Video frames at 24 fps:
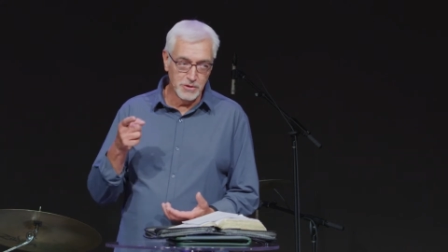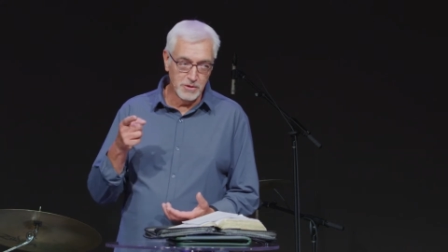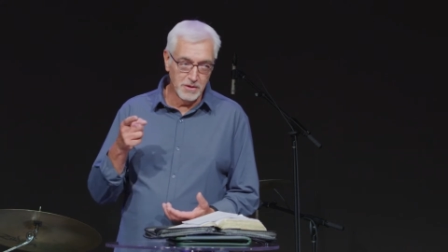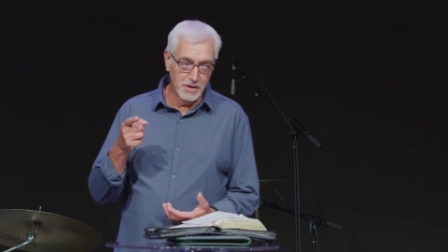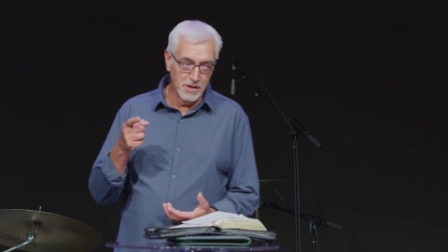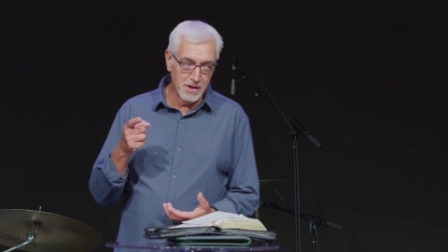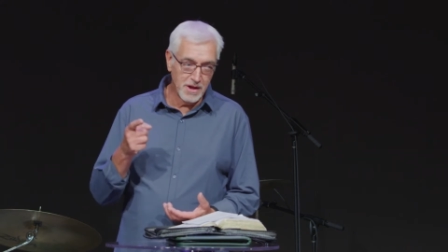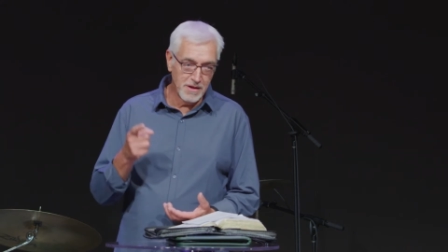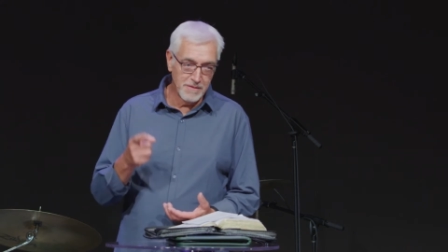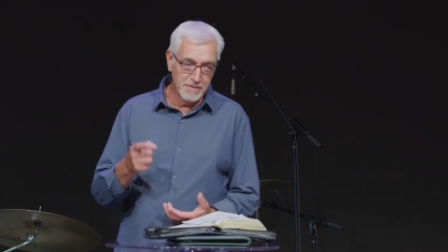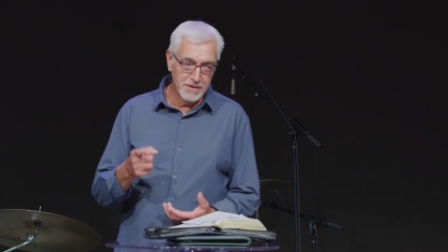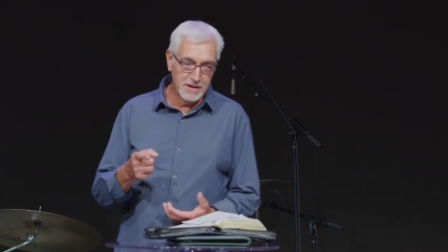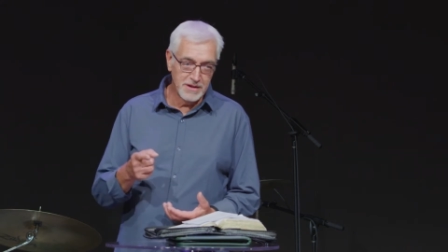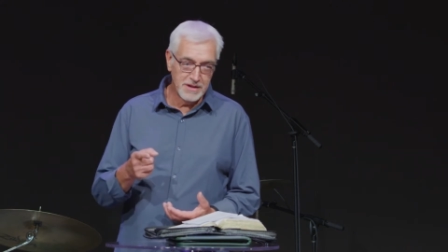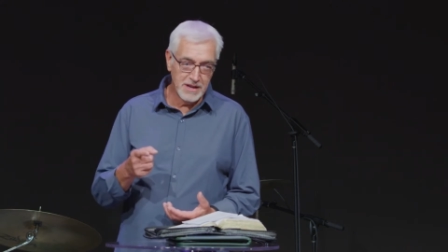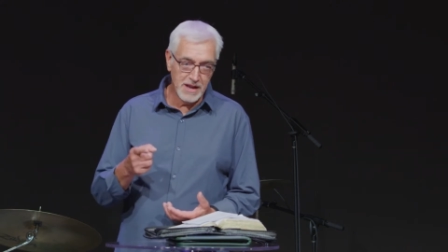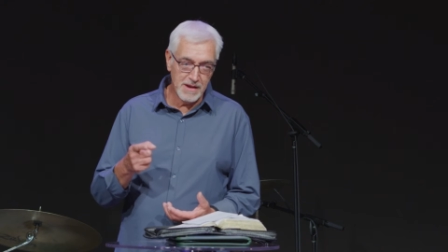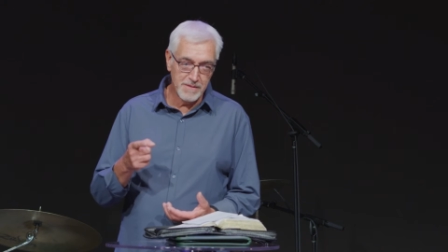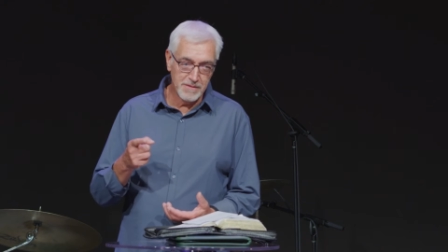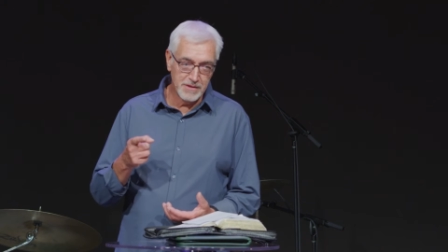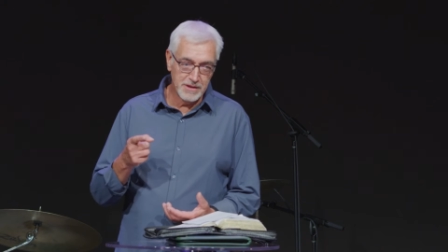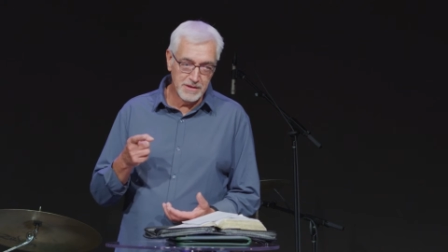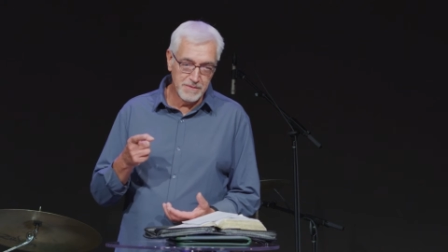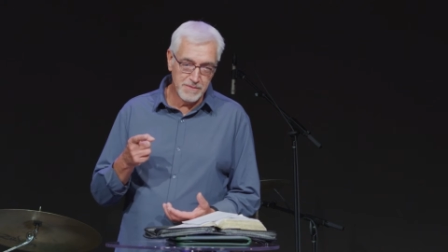loving
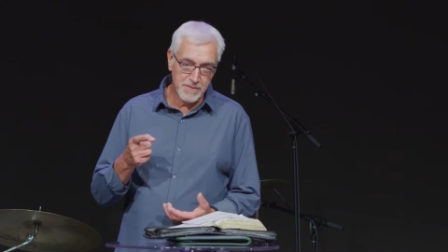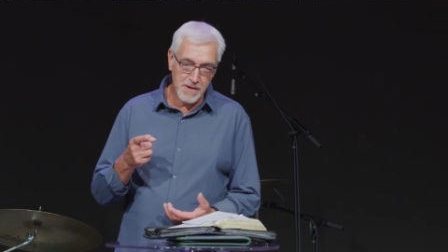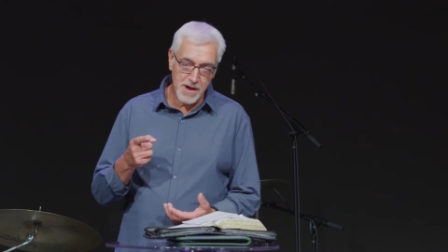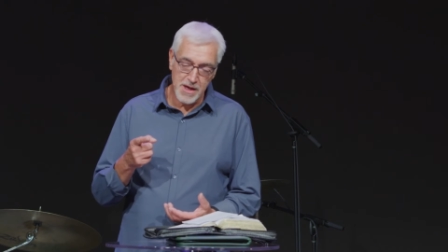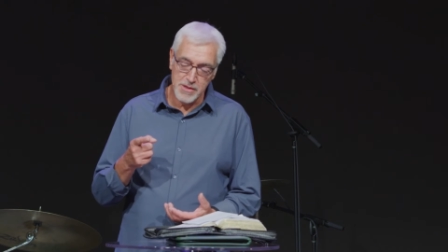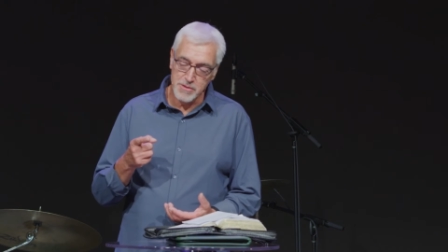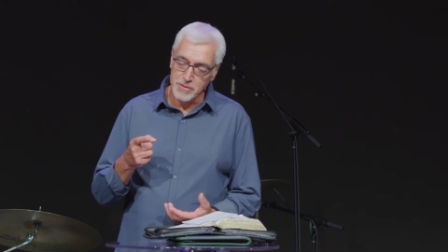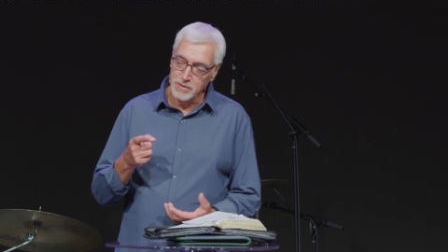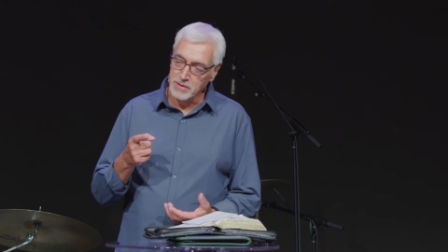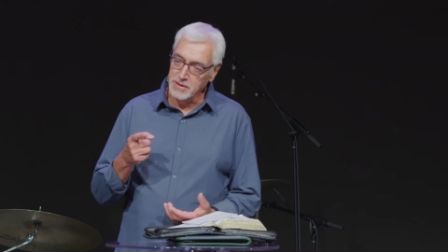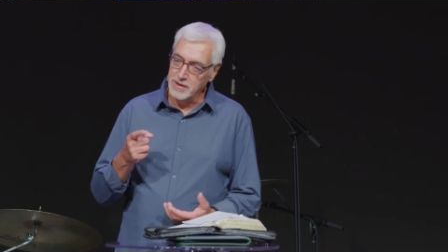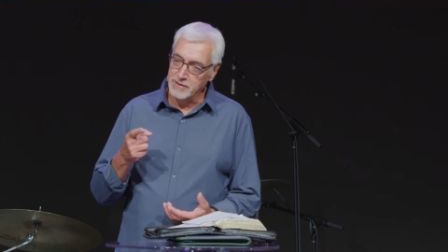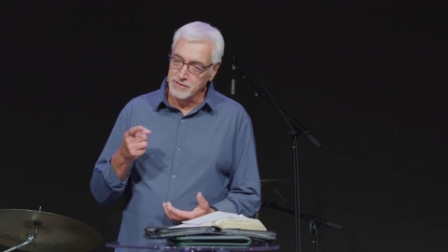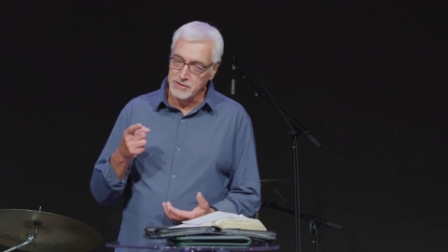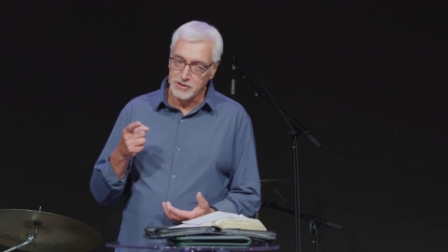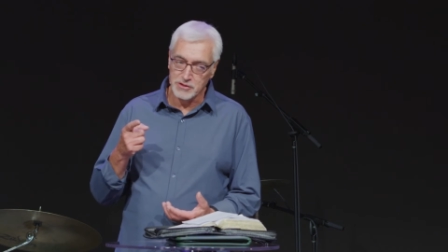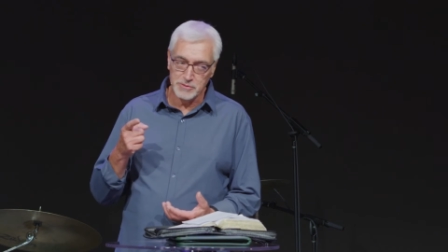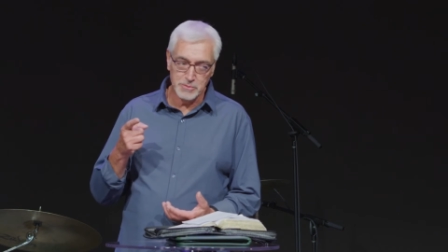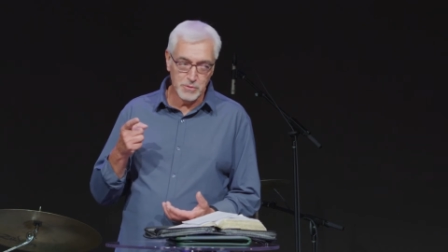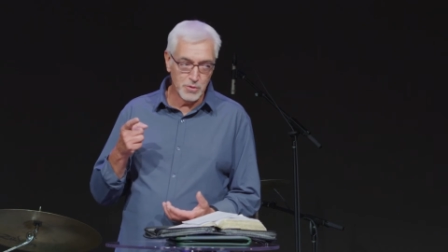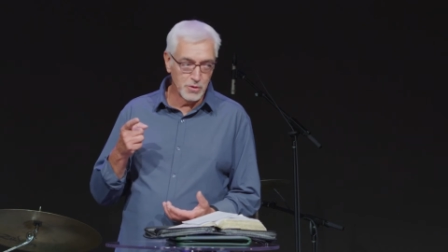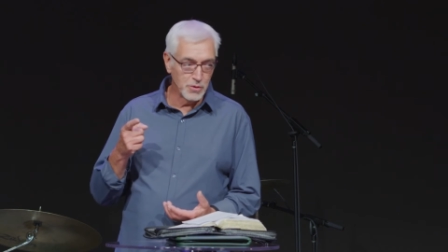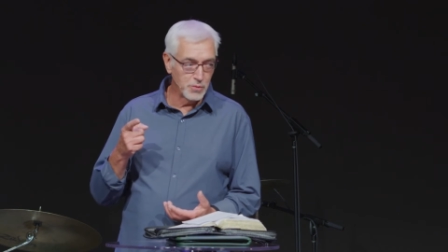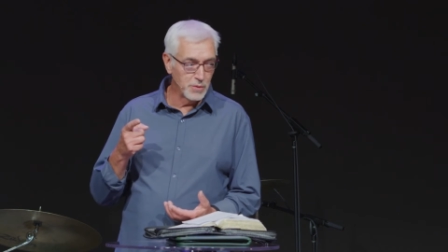Heavenly Father loves us
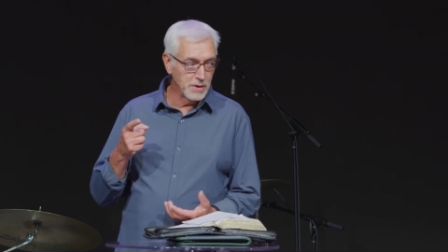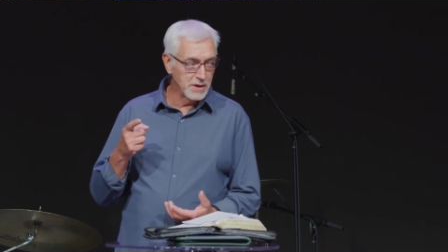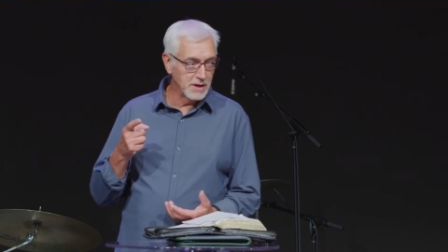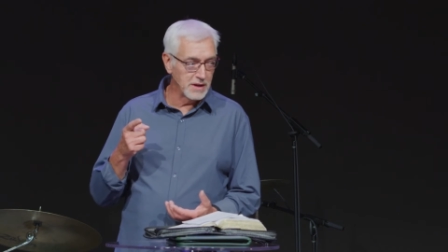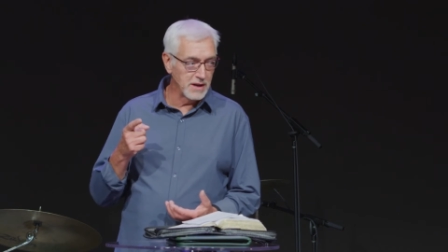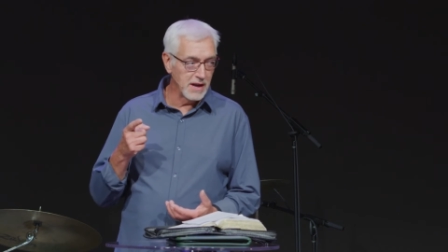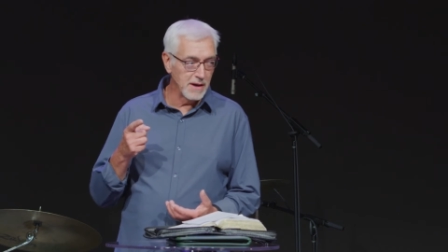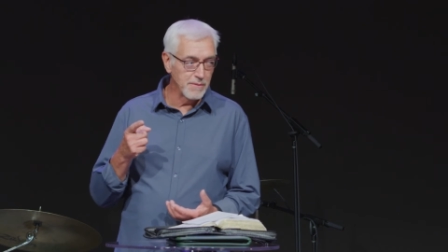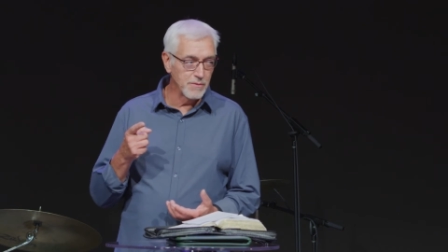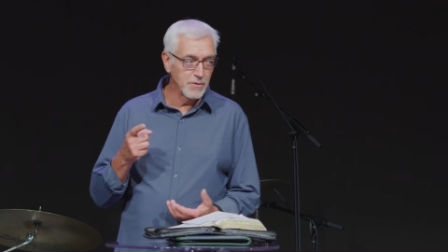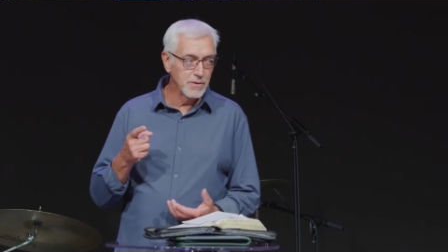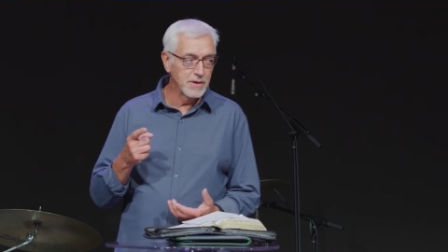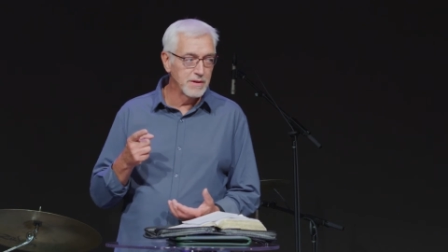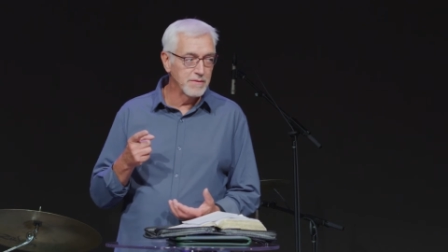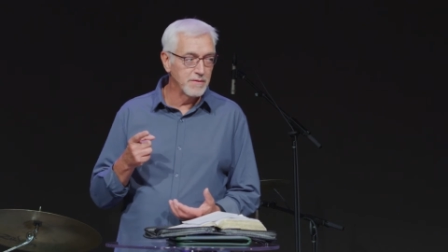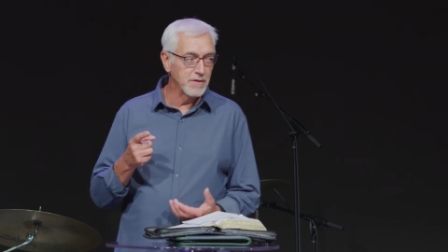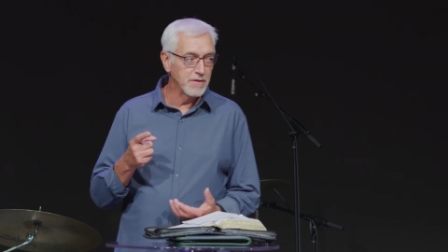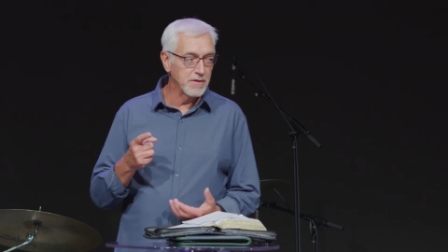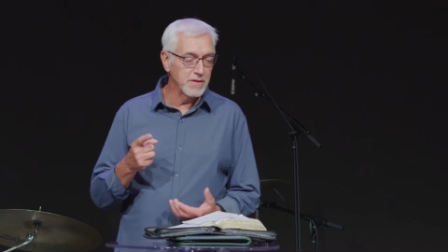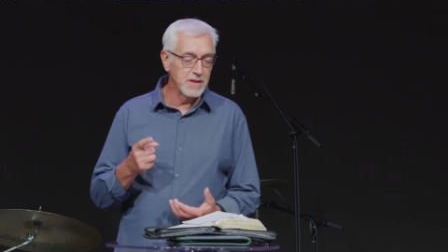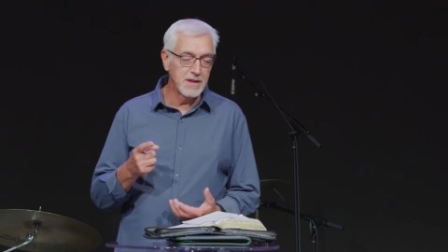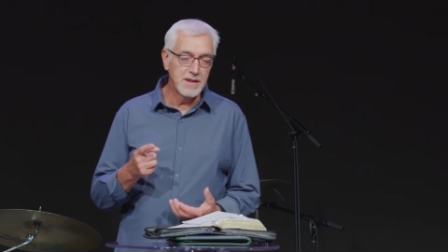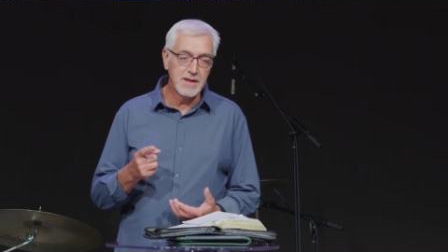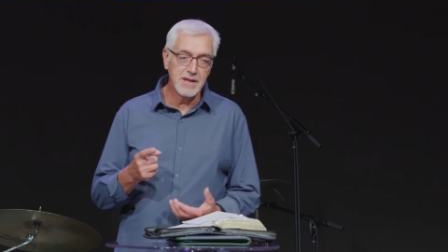more than we can ever even
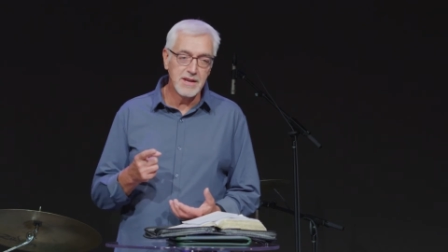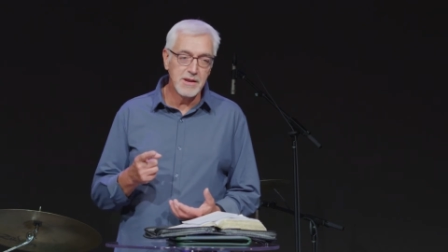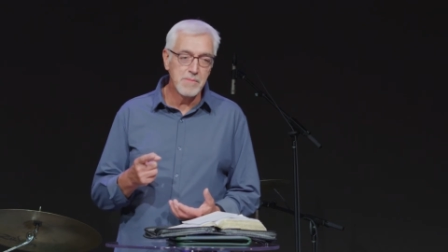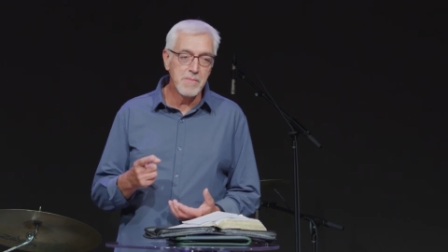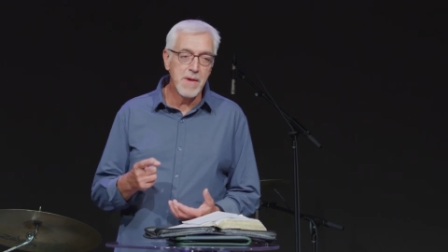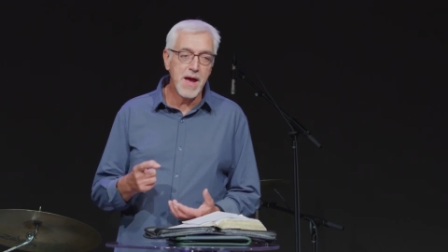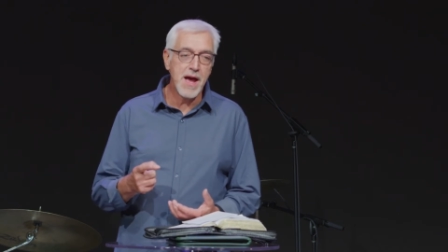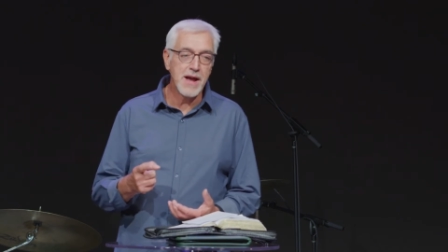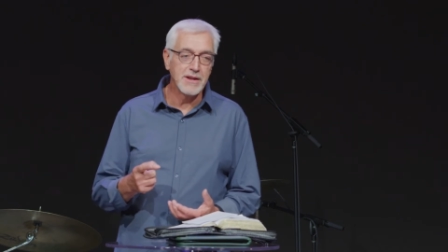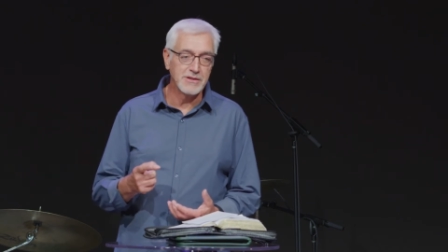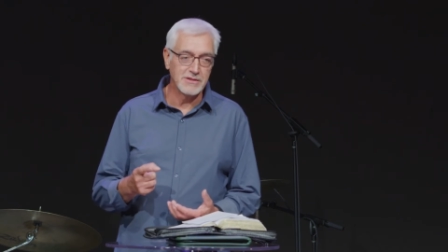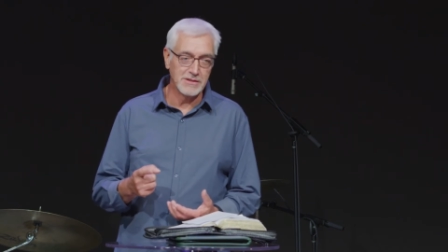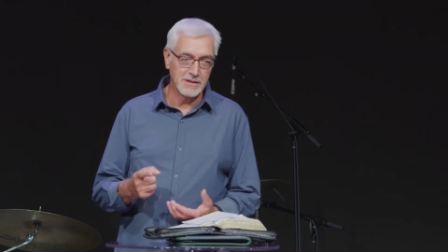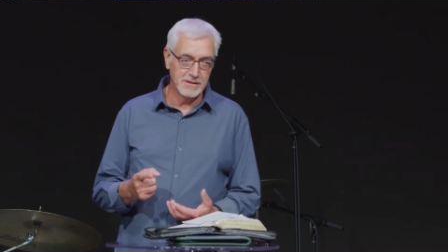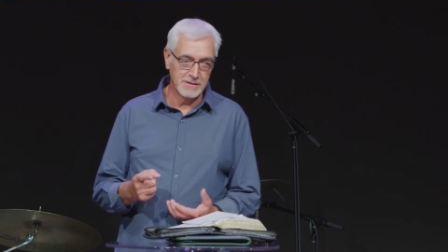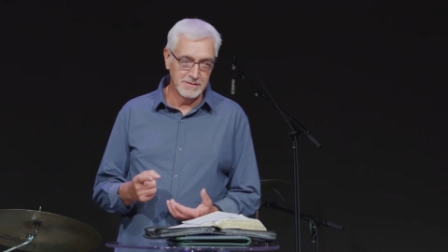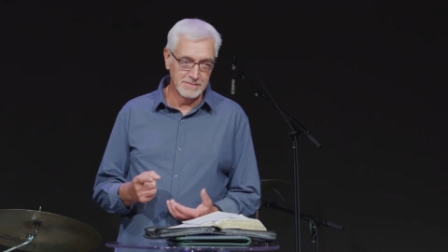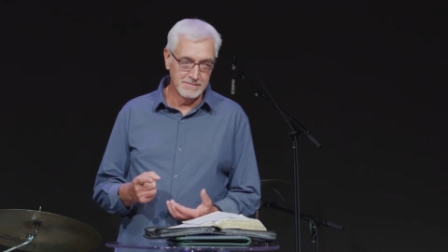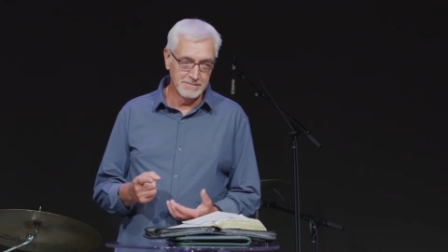think and imagine,